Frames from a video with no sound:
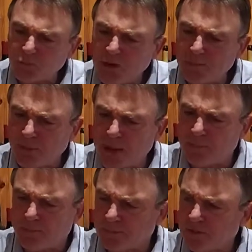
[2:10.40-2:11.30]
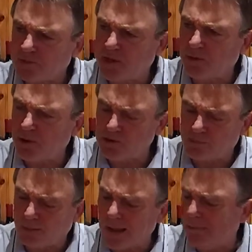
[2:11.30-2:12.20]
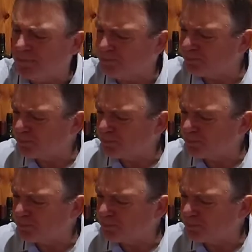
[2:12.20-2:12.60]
Red plum, Santa Rosa plum,